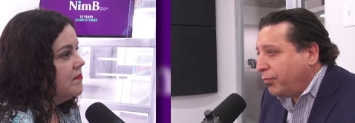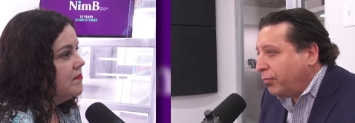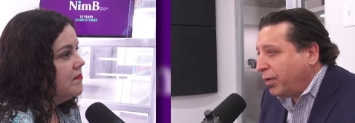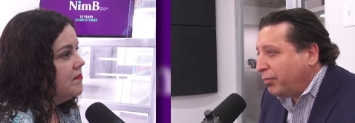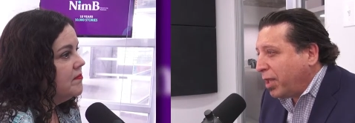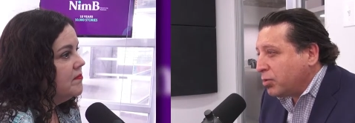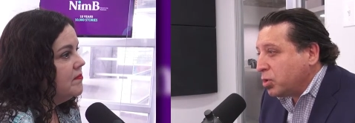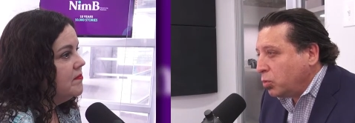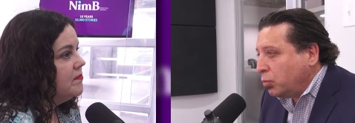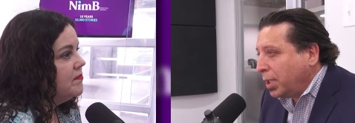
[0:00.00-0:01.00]
Speaker 1: five thousand
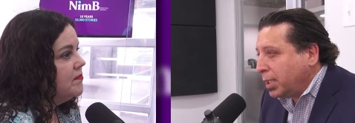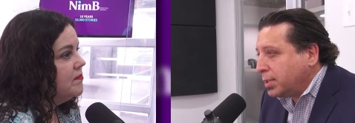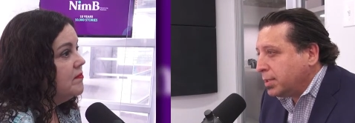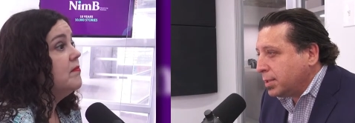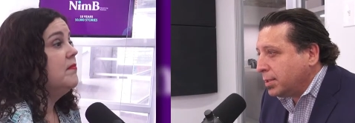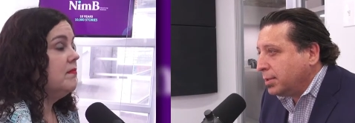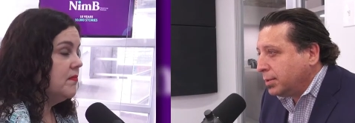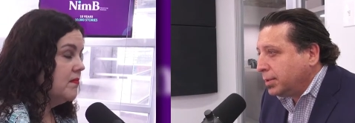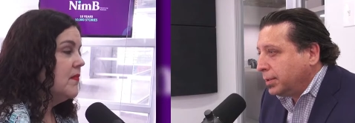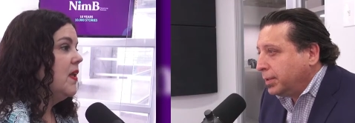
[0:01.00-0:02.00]
room nights.
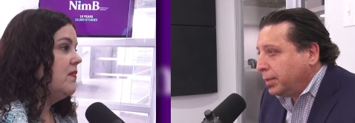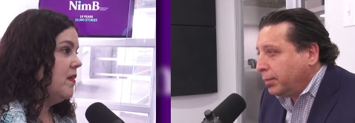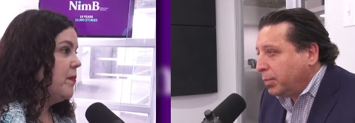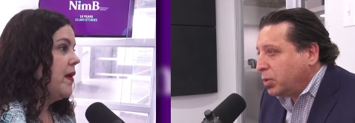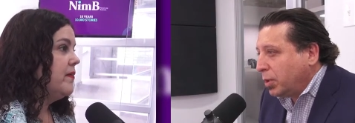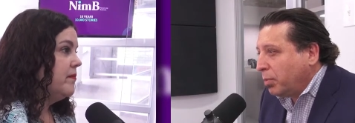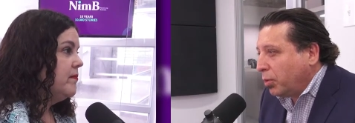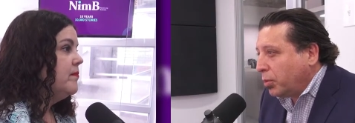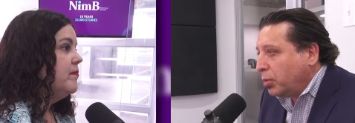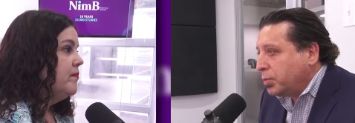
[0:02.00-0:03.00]
That's not bad. between
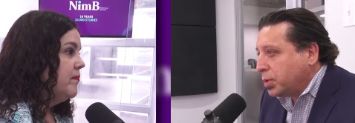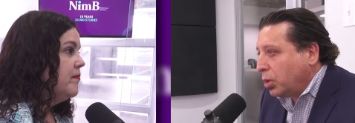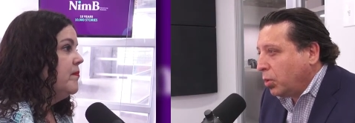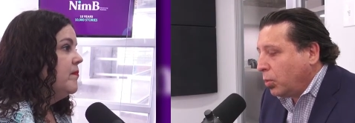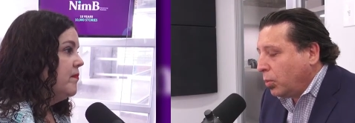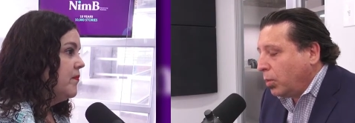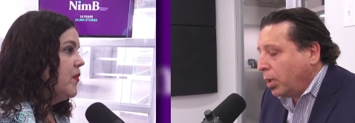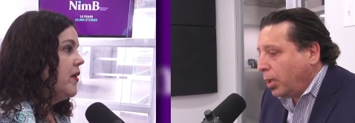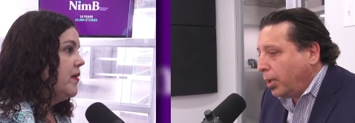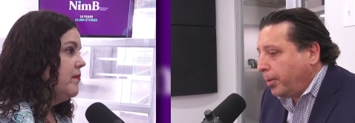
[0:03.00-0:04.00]
both groups. So. Okay
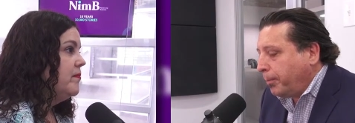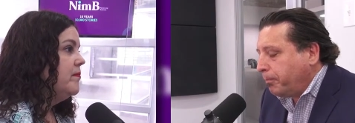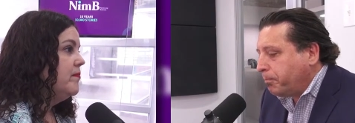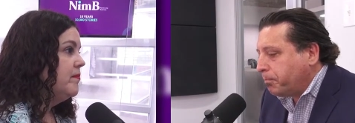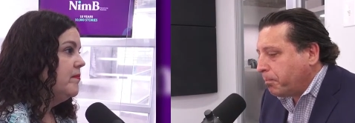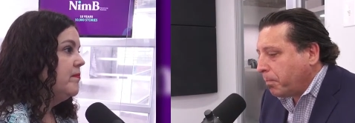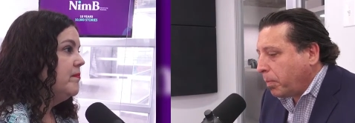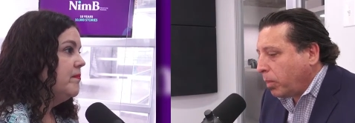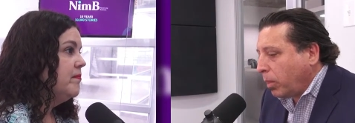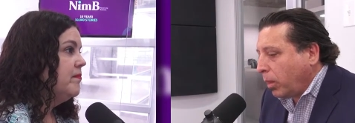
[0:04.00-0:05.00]
um,
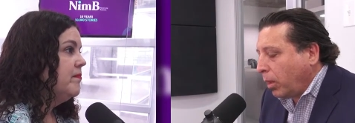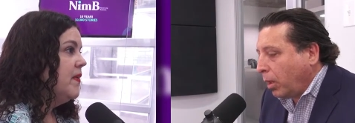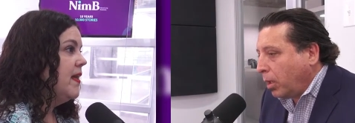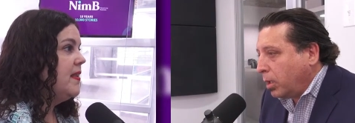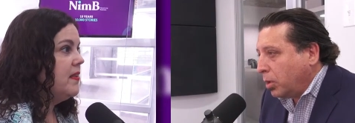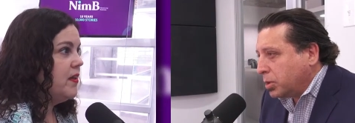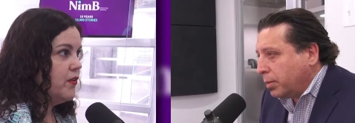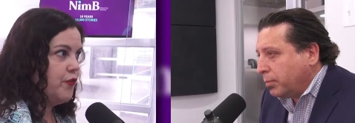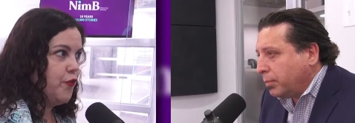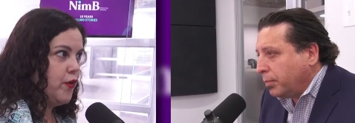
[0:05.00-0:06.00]
and then you know, the
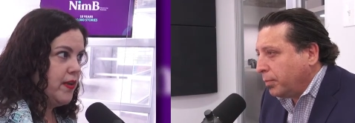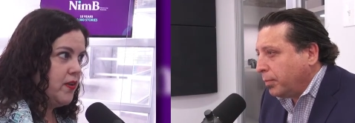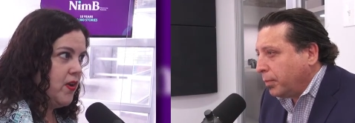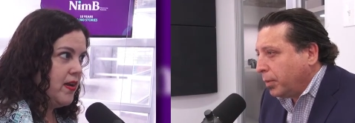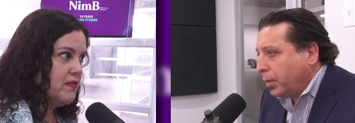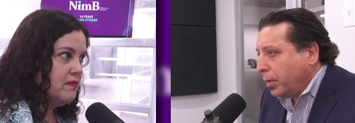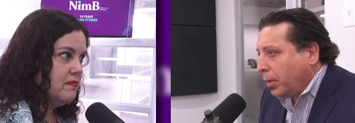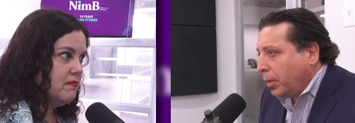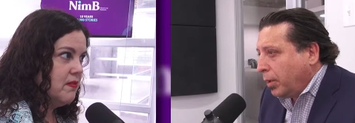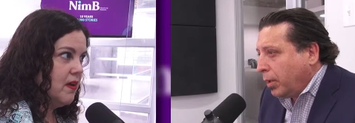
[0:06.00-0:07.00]
other
Speaker 2: four that you had
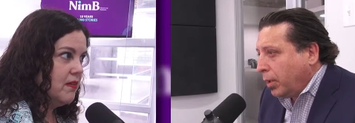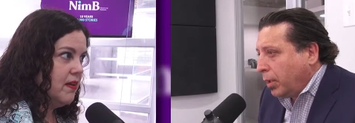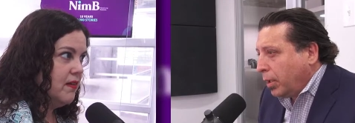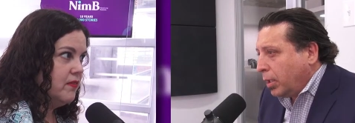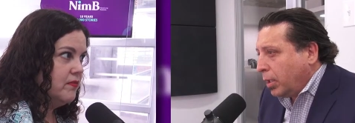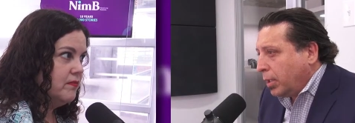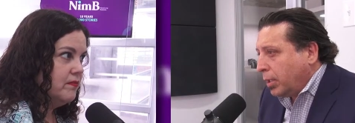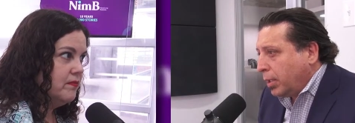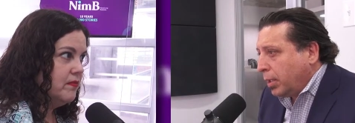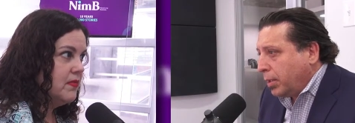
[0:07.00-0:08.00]
locked down.
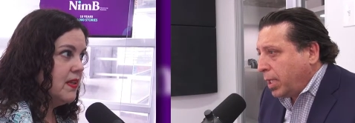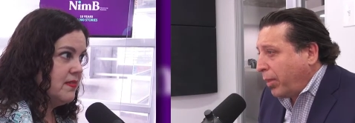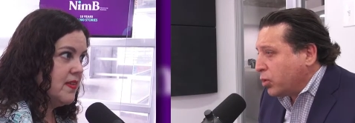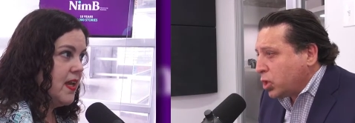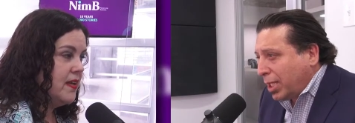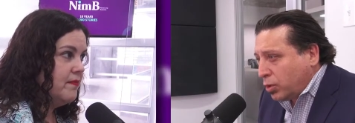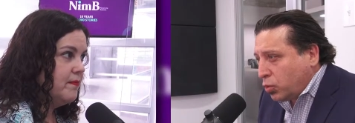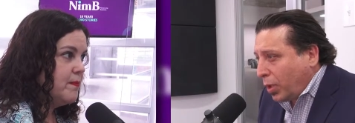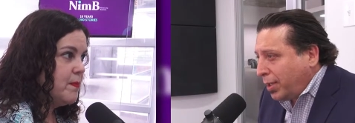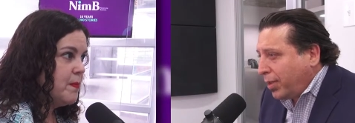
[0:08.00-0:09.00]
That yeah, those stayed. are like
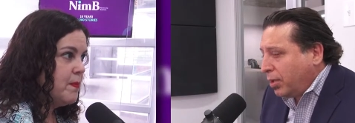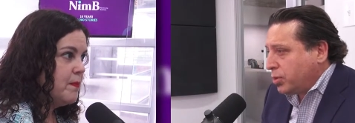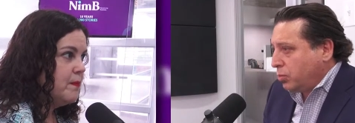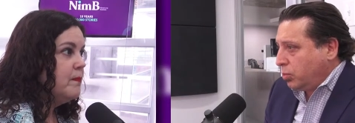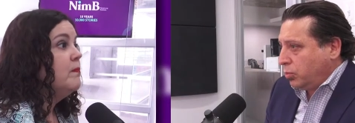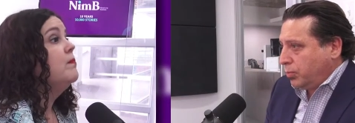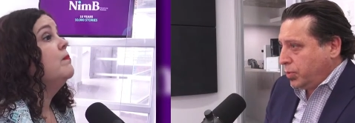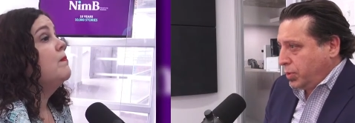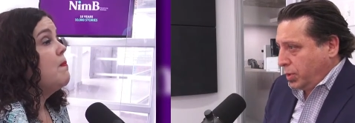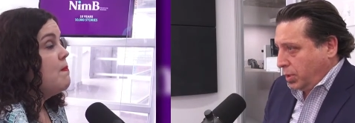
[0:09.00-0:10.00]
Speaker 1: twenty thousand
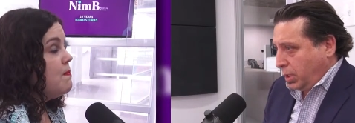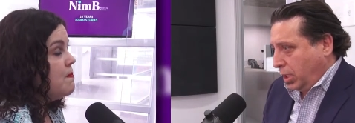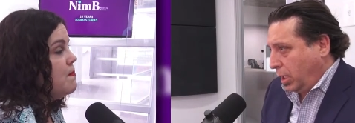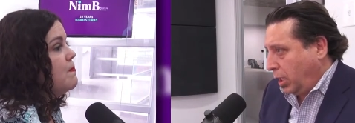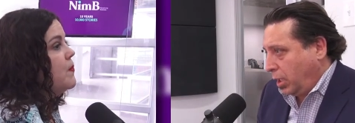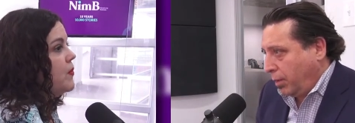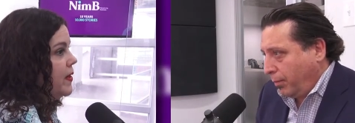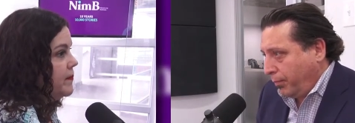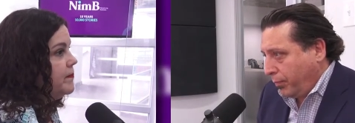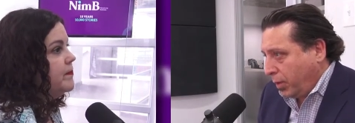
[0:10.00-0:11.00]
rooms um,
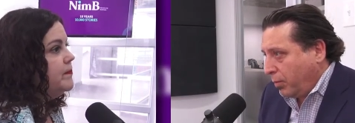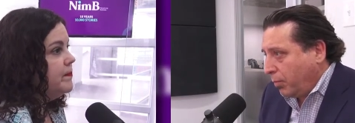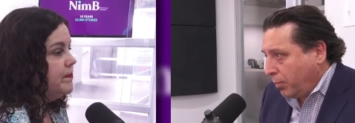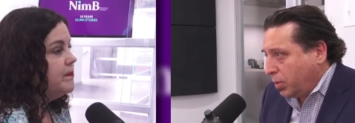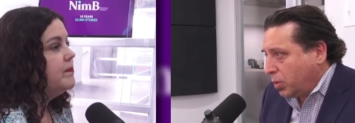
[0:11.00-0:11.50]
okay. between